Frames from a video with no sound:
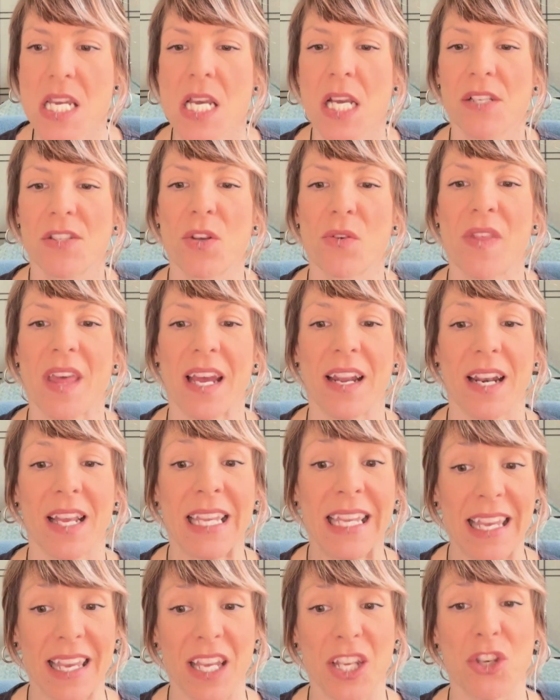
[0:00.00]
so that,
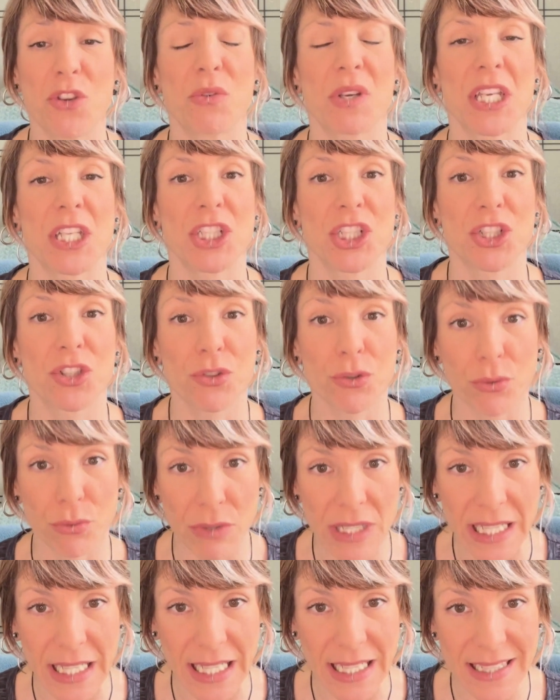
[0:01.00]
again, you can
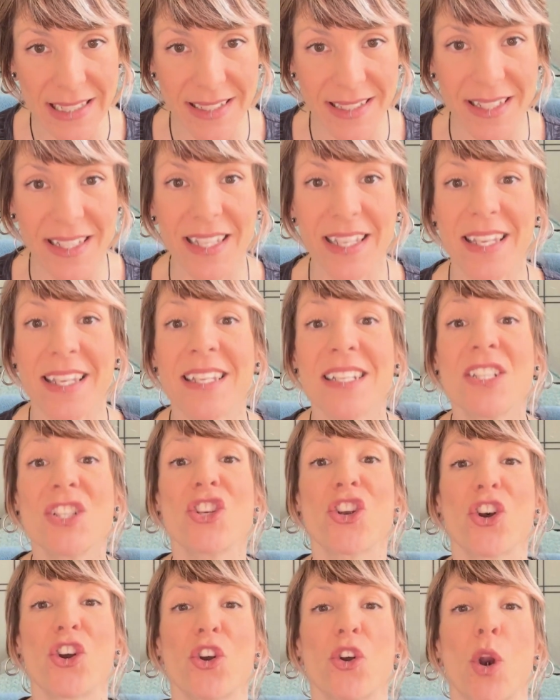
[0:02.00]
treat it, in
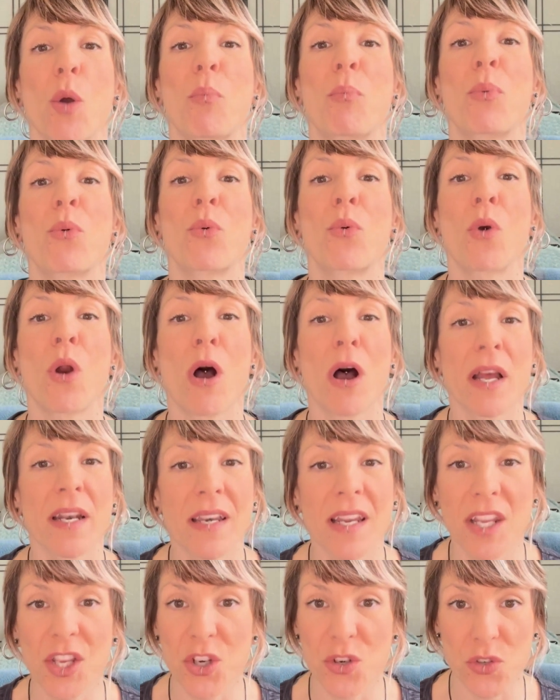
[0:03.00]
turn
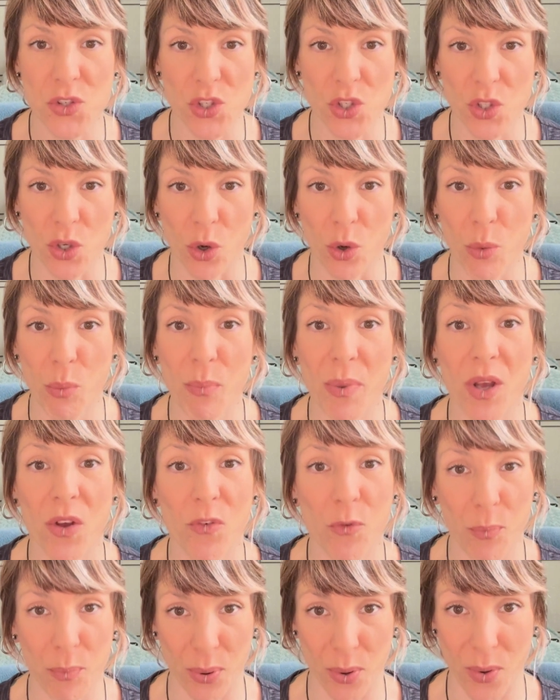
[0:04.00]
broadening your scope
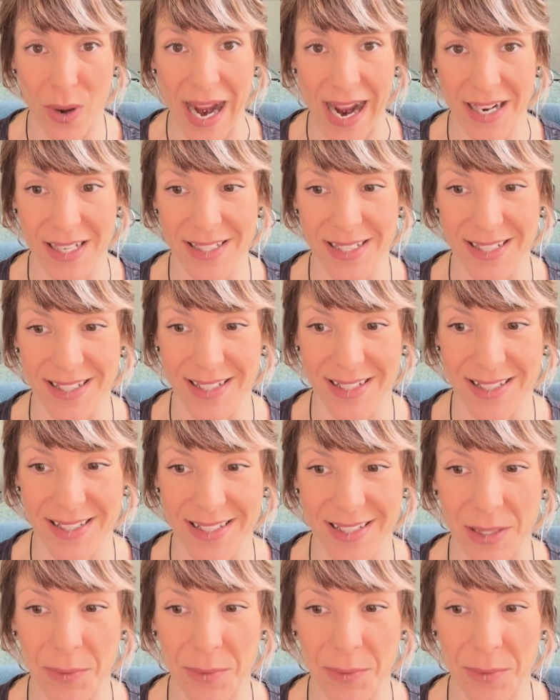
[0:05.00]
of practice.